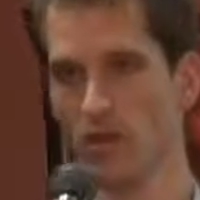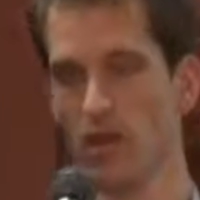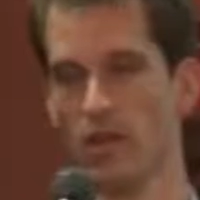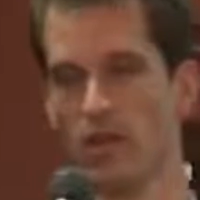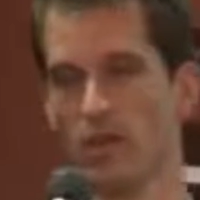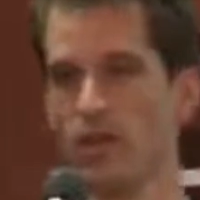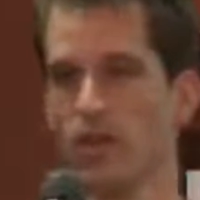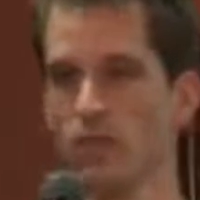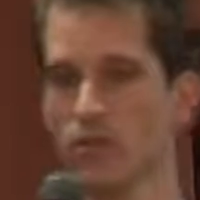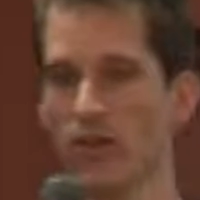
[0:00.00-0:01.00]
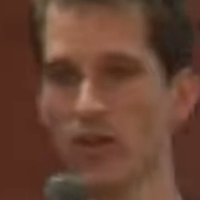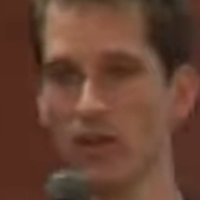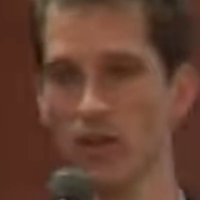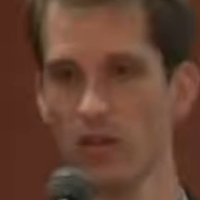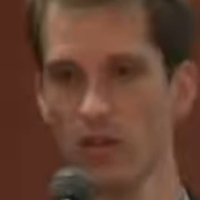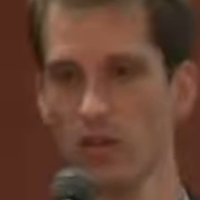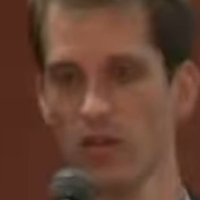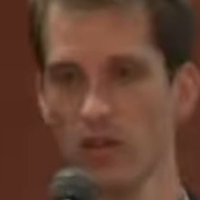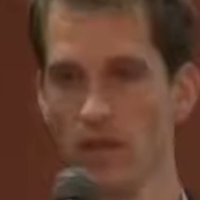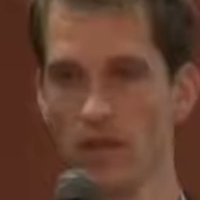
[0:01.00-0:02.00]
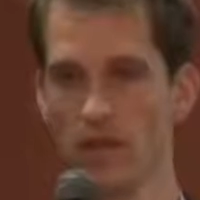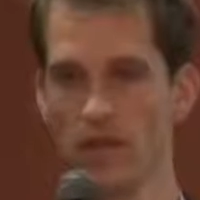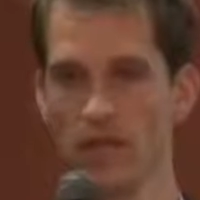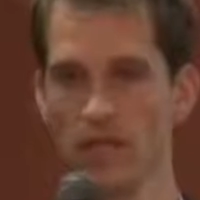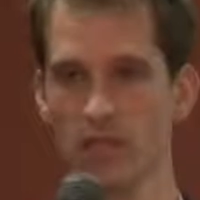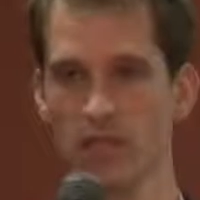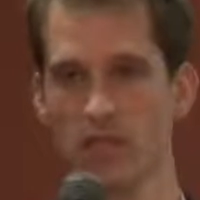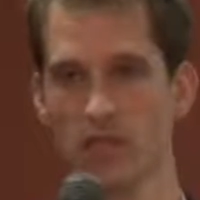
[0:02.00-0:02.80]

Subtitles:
and 3 years later, an assessment